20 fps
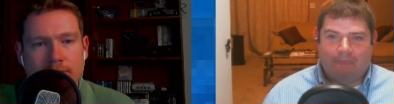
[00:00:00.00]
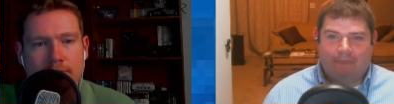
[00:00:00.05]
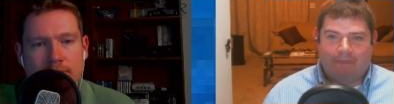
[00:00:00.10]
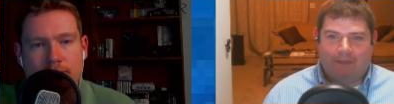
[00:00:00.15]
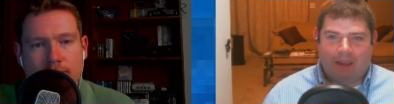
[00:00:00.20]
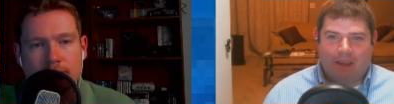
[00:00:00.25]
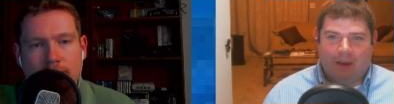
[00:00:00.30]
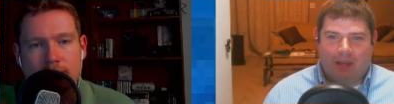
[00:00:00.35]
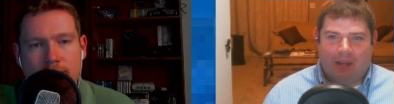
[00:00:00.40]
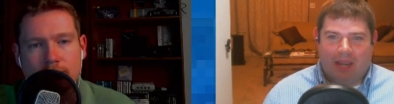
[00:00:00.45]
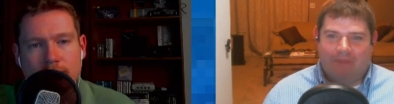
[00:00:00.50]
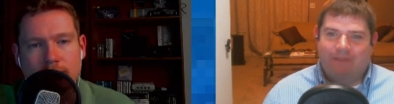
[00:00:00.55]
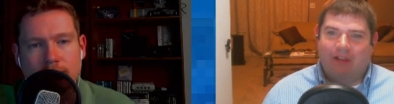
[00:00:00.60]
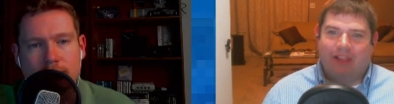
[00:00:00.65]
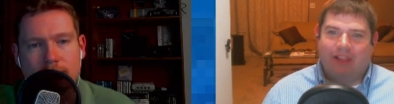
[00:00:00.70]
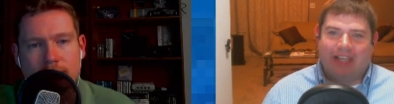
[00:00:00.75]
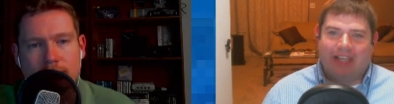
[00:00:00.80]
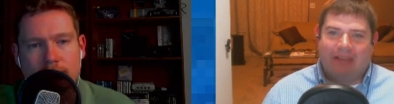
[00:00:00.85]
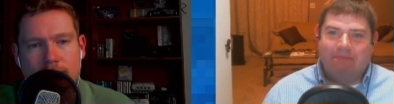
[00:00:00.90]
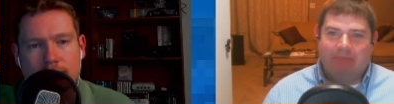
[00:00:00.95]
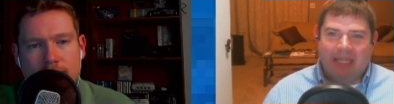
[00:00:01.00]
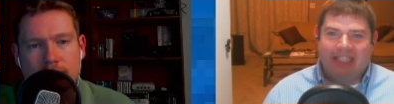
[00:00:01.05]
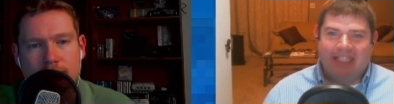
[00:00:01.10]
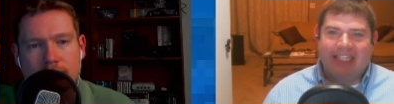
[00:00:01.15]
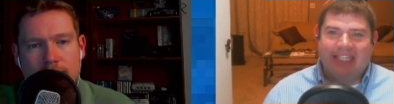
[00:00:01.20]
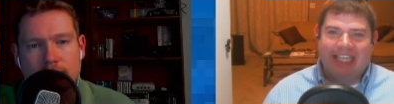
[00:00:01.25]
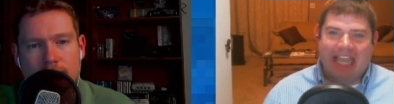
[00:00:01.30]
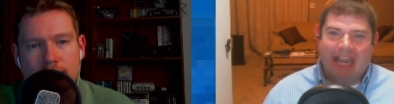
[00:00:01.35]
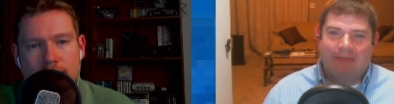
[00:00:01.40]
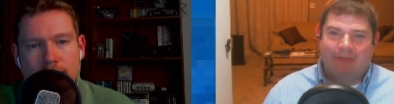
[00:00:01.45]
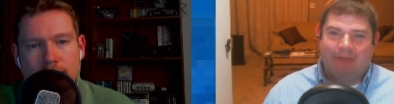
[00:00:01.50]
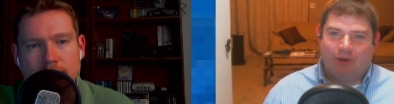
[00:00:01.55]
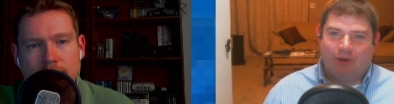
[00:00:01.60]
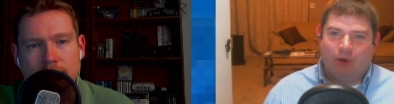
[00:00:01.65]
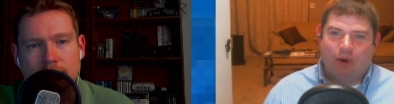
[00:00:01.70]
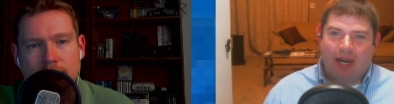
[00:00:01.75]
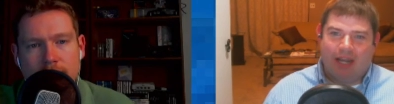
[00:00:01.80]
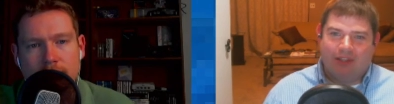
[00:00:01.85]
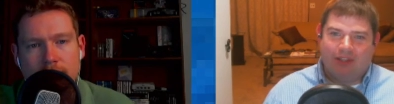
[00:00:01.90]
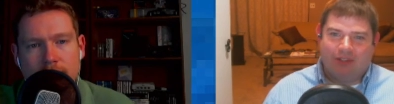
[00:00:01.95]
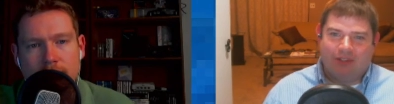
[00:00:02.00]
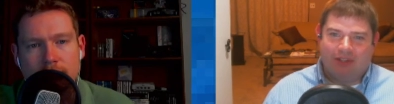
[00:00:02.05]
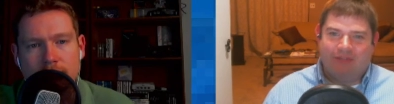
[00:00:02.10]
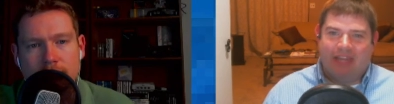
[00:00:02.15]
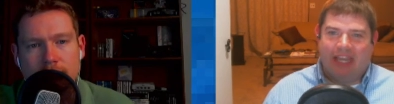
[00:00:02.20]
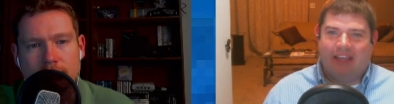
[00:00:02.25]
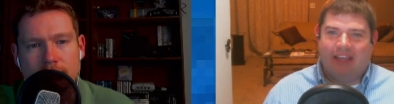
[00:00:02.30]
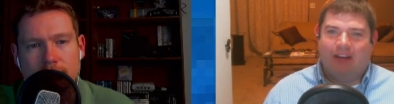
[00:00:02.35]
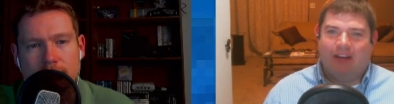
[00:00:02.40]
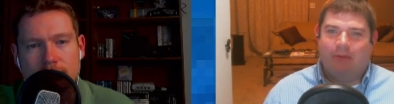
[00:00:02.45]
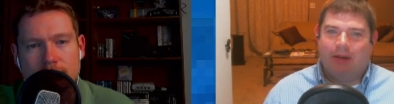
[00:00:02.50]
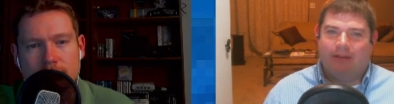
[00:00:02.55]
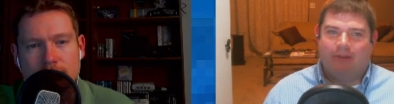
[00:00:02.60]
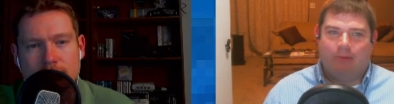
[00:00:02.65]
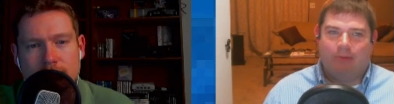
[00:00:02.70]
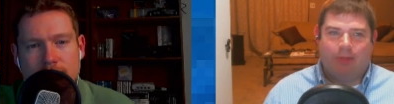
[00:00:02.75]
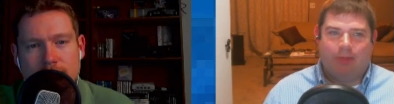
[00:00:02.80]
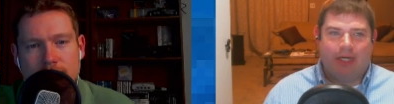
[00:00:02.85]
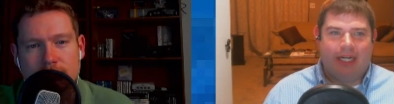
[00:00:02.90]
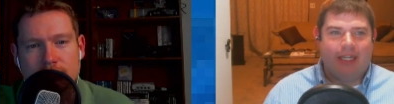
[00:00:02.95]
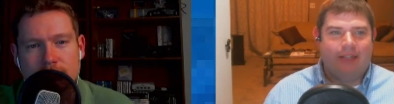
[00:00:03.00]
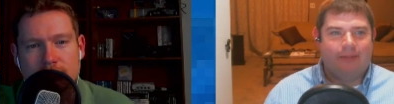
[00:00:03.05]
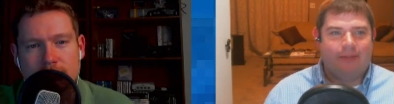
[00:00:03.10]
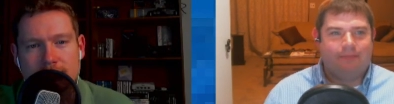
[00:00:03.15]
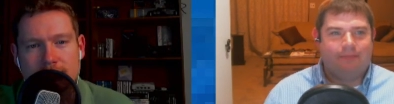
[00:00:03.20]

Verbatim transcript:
Speaker 1: I felt like I beat the game for a while, so I've taken a bit of a break.